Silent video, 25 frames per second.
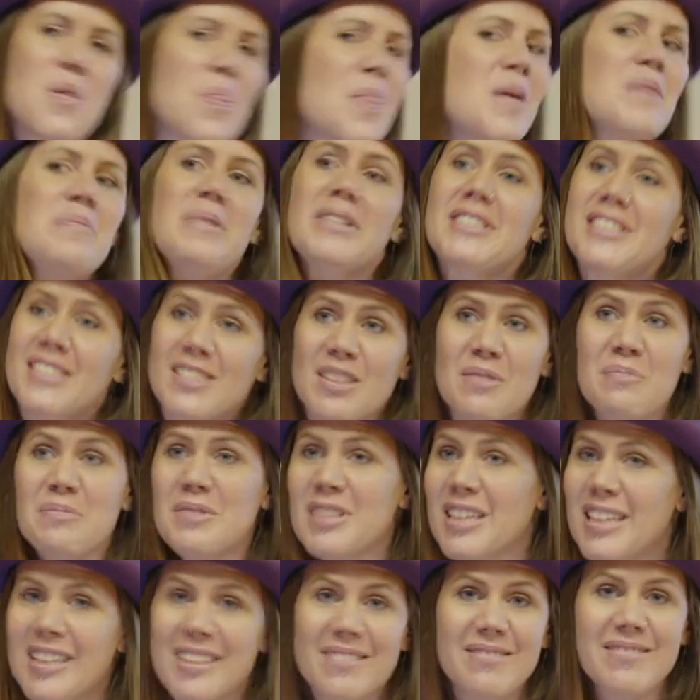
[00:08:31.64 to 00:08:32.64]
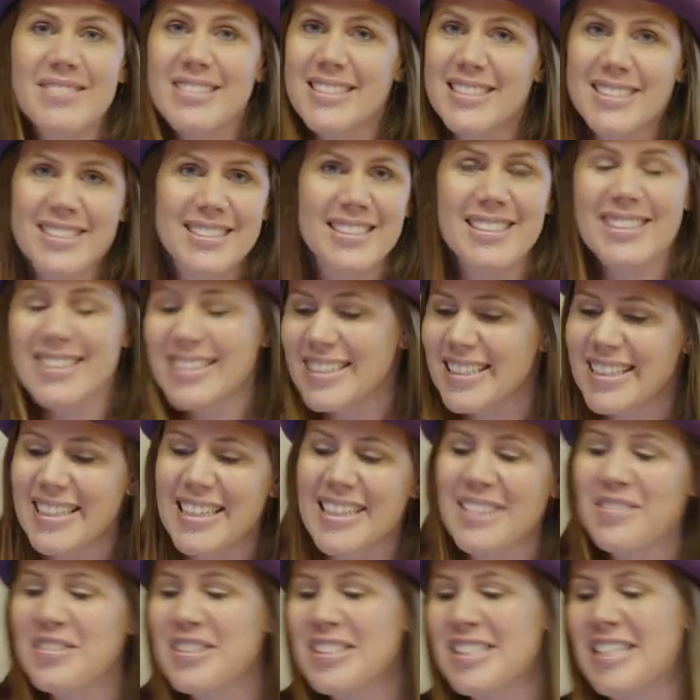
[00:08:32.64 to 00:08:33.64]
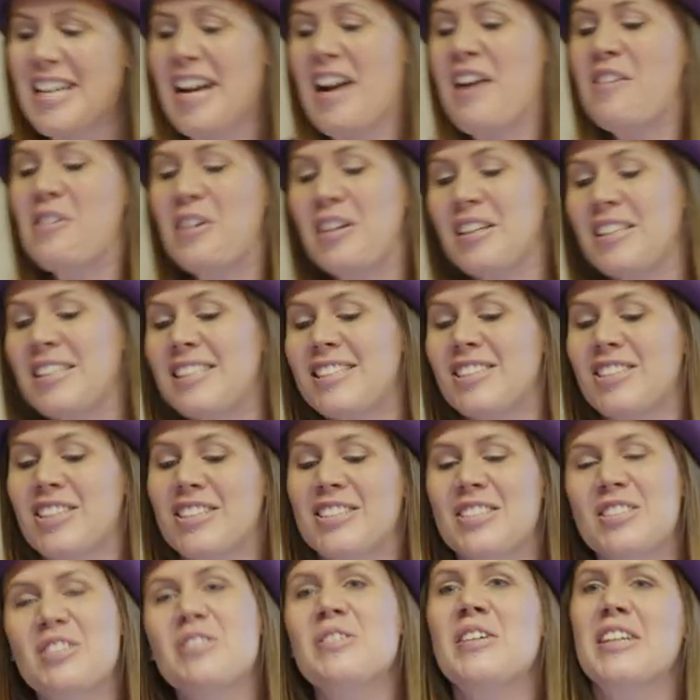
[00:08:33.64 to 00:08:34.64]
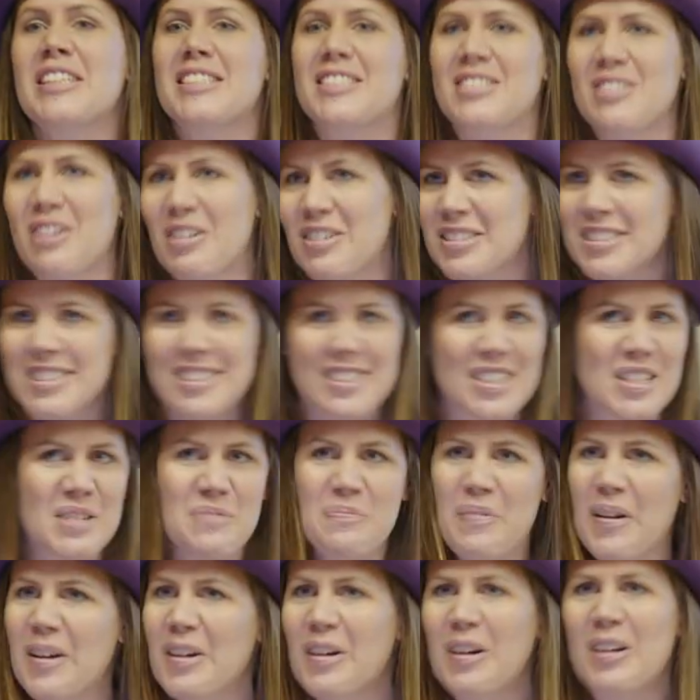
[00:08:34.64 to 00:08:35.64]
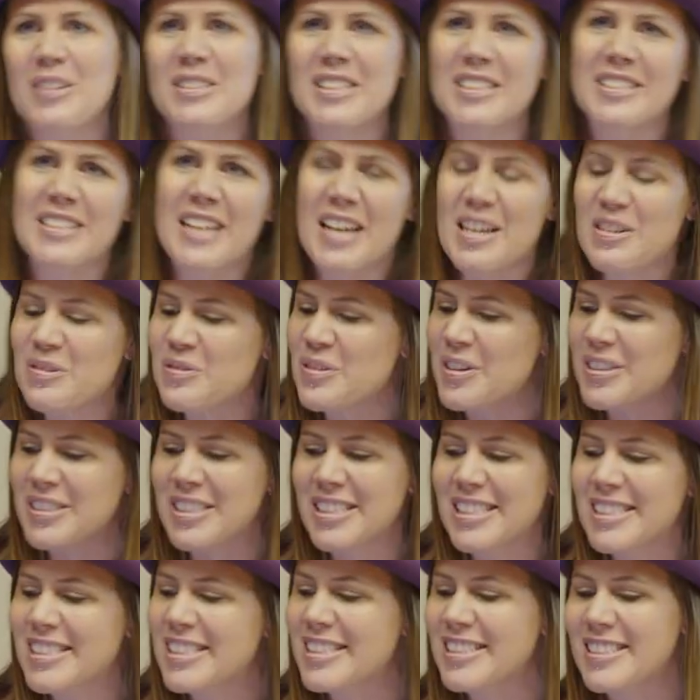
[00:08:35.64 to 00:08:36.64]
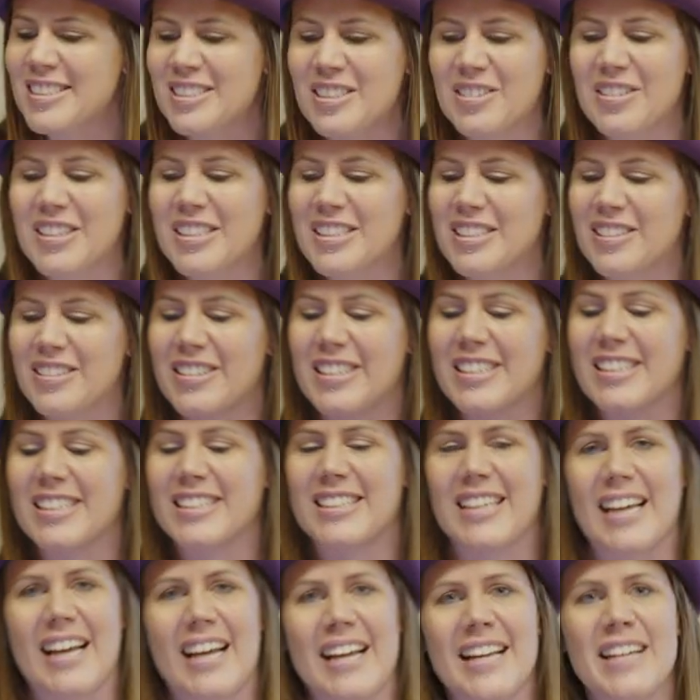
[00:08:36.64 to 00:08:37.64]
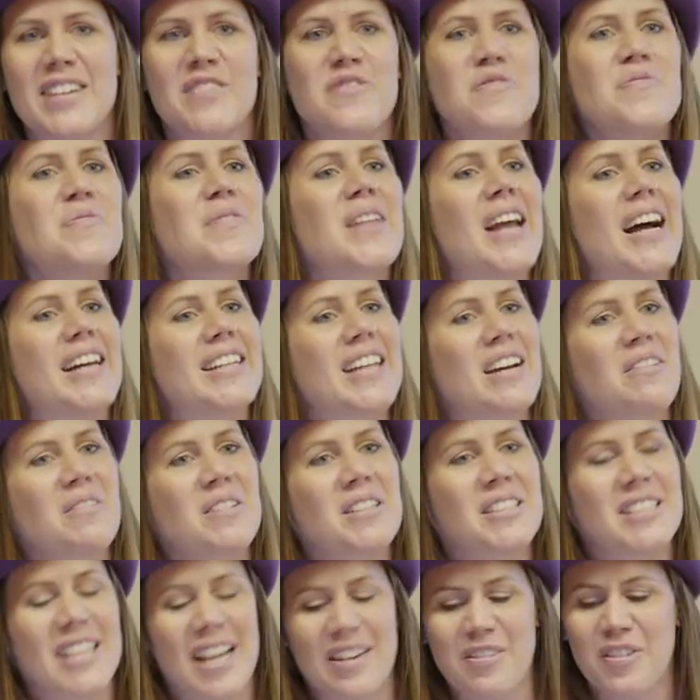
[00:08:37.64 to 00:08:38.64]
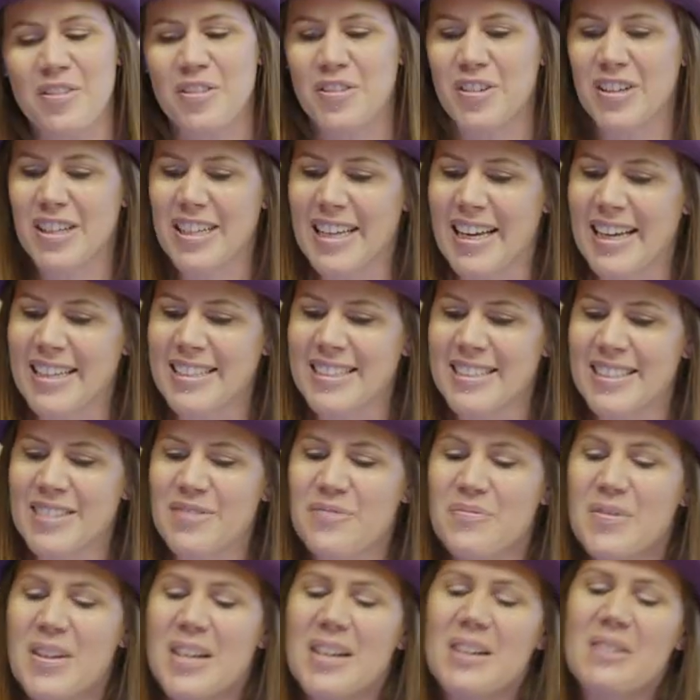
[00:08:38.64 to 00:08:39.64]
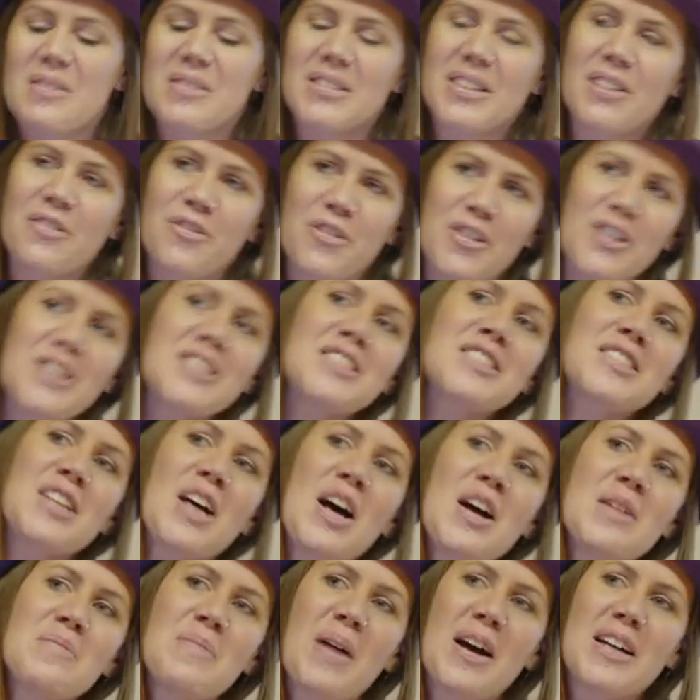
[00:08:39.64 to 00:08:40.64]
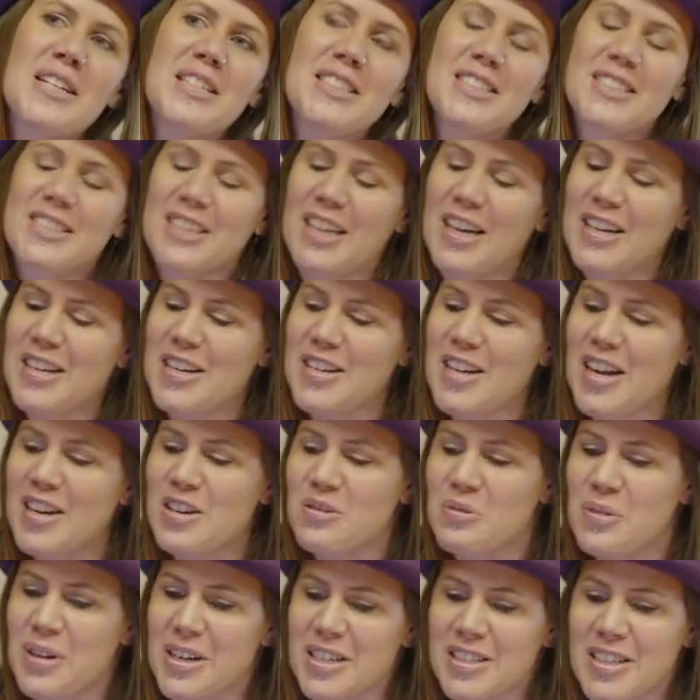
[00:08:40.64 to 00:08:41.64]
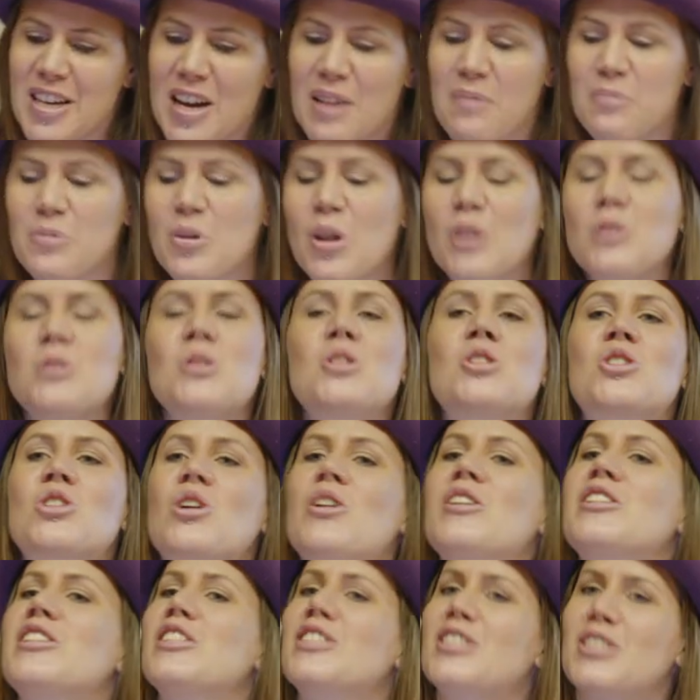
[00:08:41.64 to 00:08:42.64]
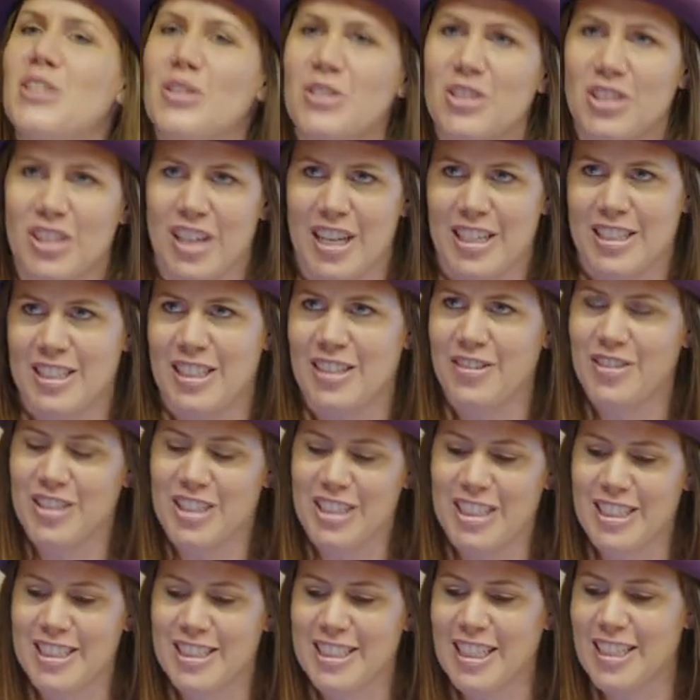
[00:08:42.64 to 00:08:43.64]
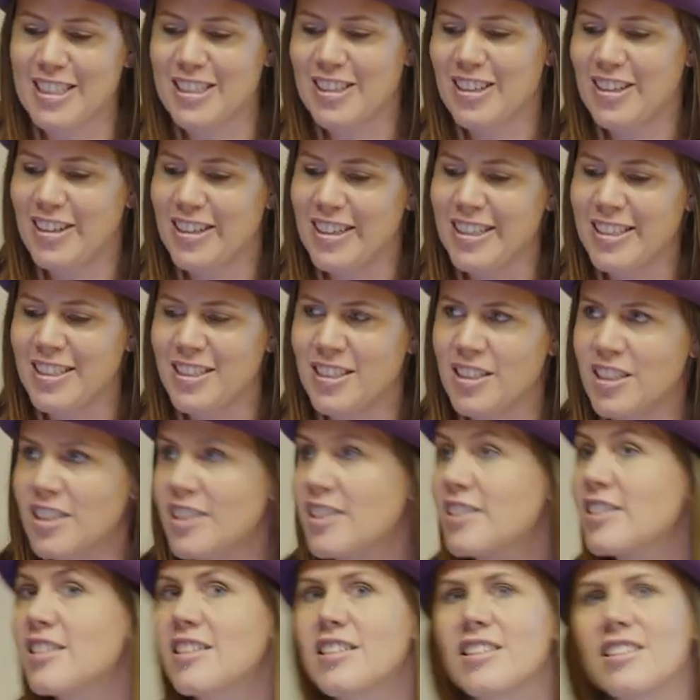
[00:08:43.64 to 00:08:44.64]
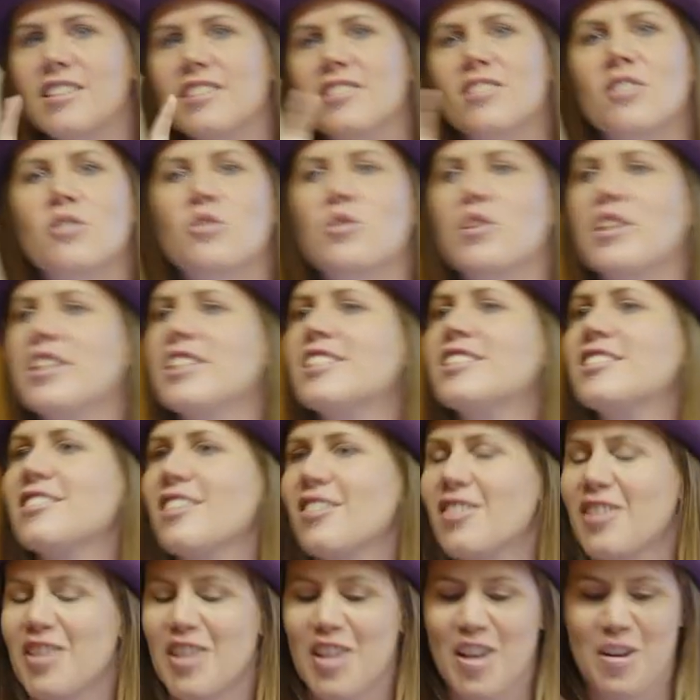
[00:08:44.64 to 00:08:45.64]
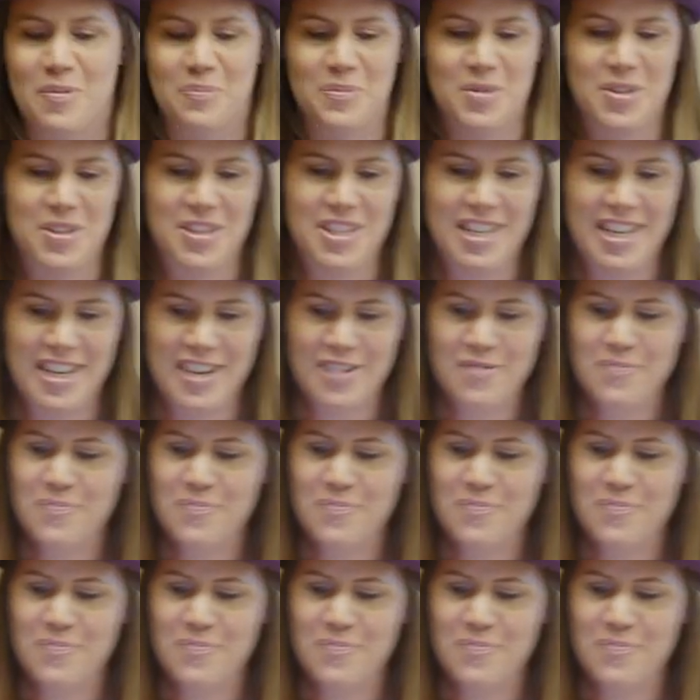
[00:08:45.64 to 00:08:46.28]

But sometimes, even Carol is just too exhausted by all the networking she's doing during the day. And I will never forget the first time I decided at a WordCamp not to join the social activities at night. Don't worry, it's not going to happen today.